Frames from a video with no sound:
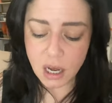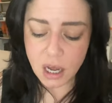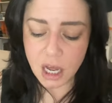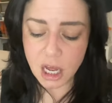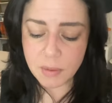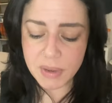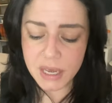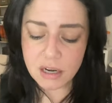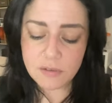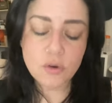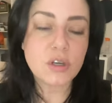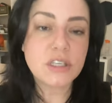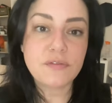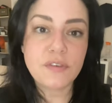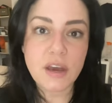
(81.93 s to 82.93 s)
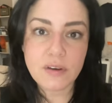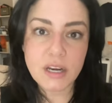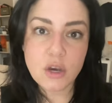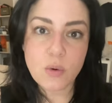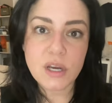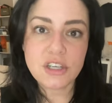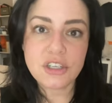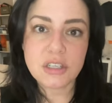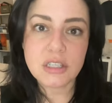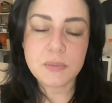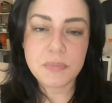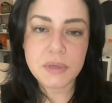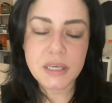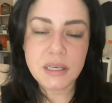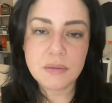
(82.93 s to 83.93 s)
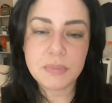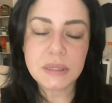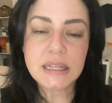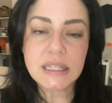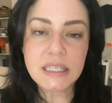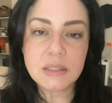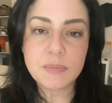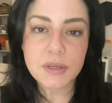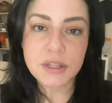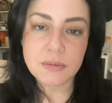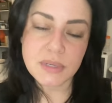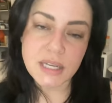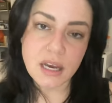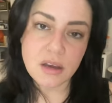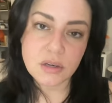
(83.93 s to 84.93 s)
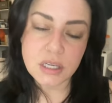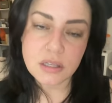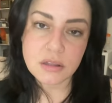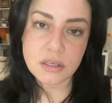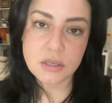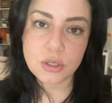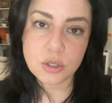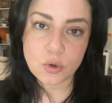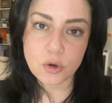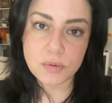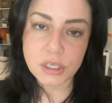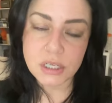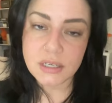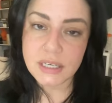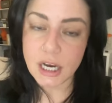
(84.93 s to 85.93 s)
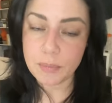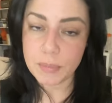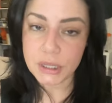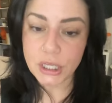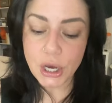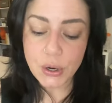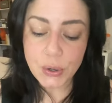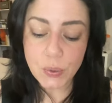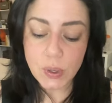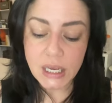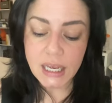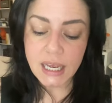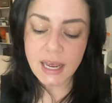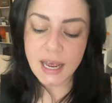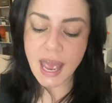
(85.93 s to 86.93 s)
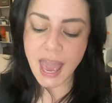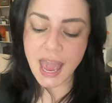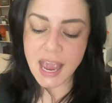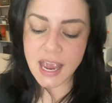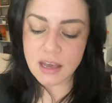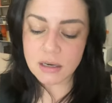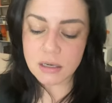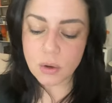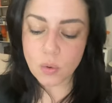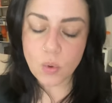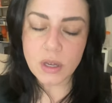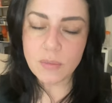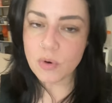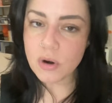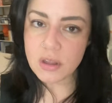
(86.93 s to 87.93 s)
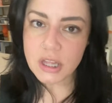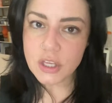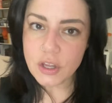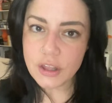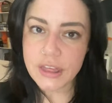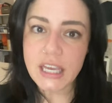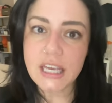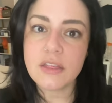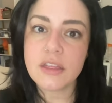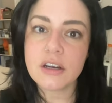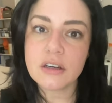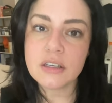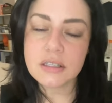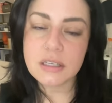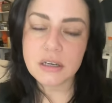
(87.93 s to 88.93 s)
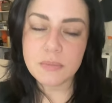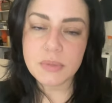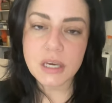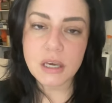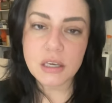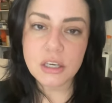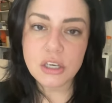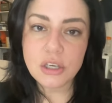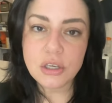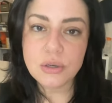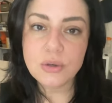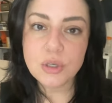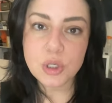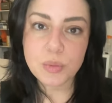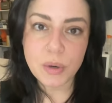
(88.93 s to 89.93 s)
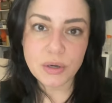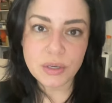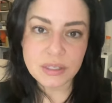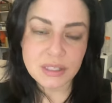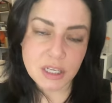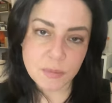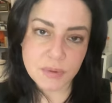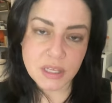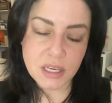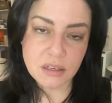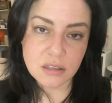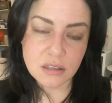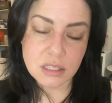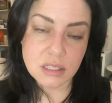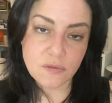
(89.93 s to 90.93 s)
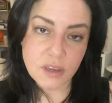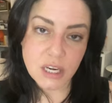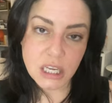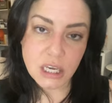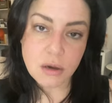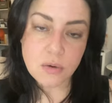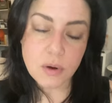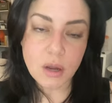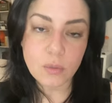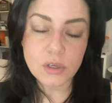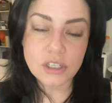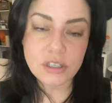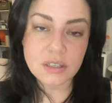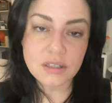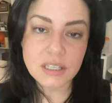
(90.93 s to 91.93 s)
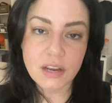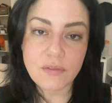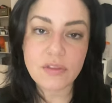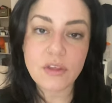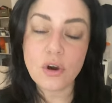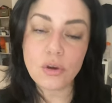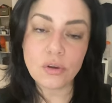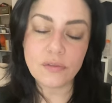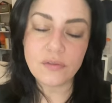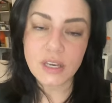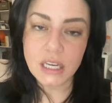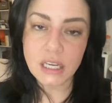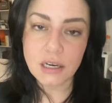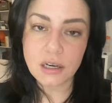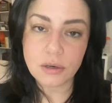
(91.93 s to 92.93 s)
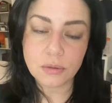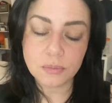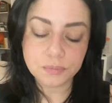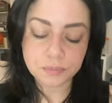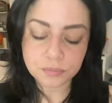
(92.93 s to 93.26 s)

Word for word: Um, and of course, if you have any questions, Pete, please put them down in the description down below. And uh, one more little thing there is going to be a huge bonus tip at the end of this video. I want you to stay for the whole video.